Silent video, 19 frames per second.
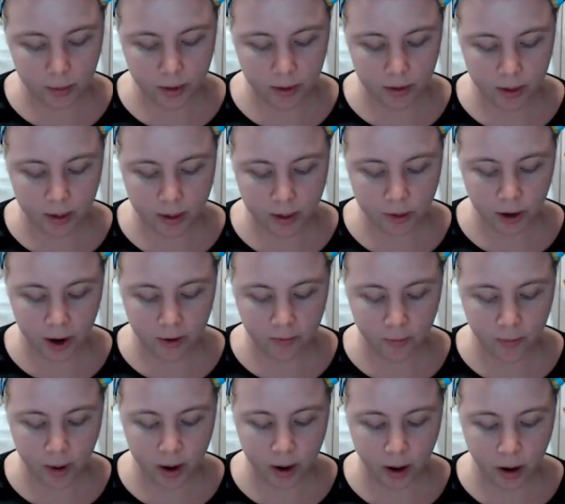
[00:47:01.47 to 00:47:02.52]
I'm going to like
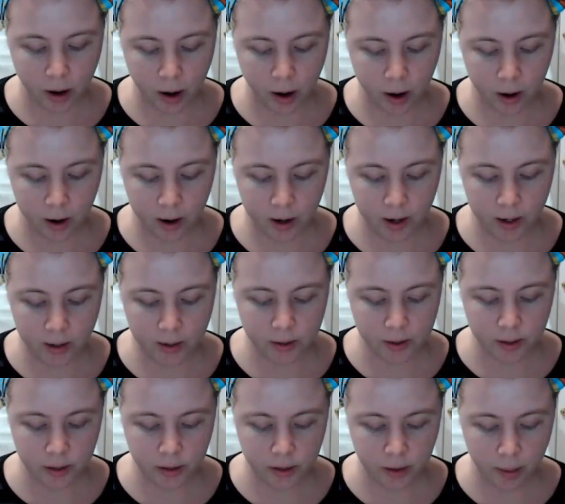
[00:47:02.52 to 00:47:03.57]
drive my car
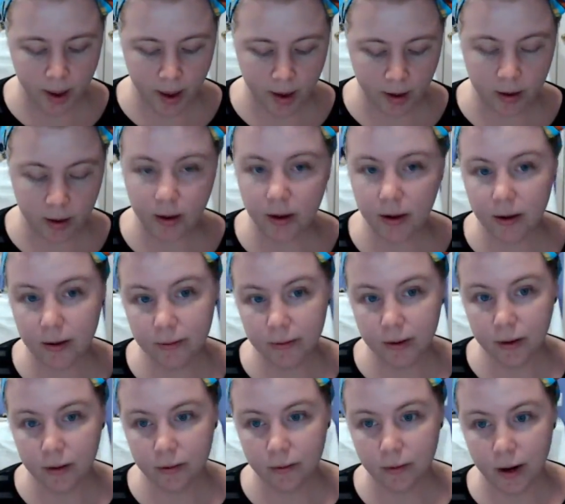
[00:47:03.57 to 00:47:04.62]
into the back of
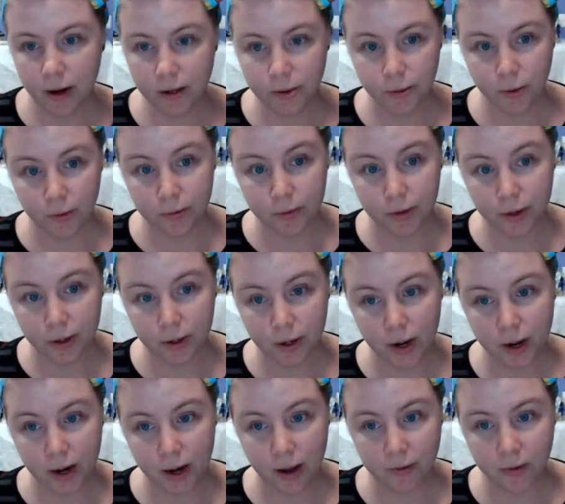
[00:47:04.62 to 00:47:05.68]
a Range
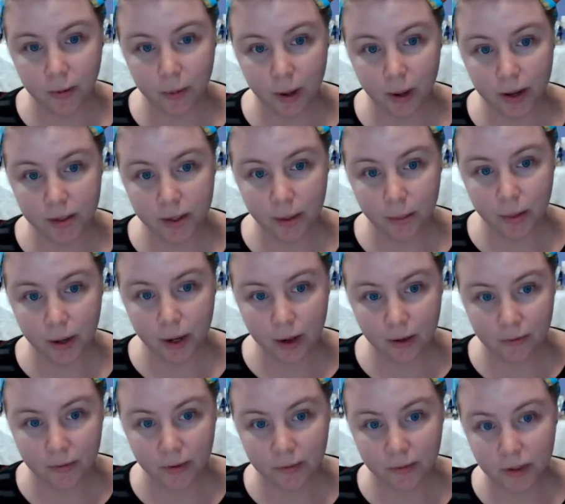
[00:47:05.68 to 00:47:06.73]
Rover and have to buy
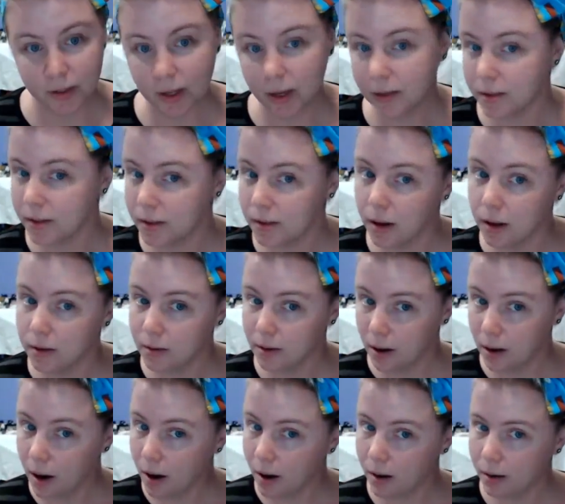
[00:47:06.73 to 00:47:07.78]
somebody a $50,000
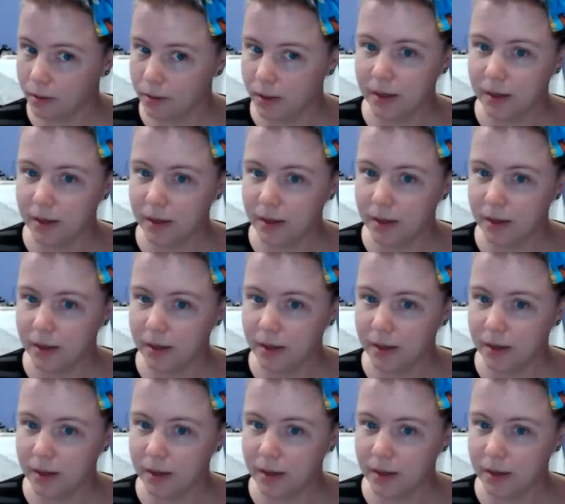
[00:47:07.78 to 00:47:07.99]
car.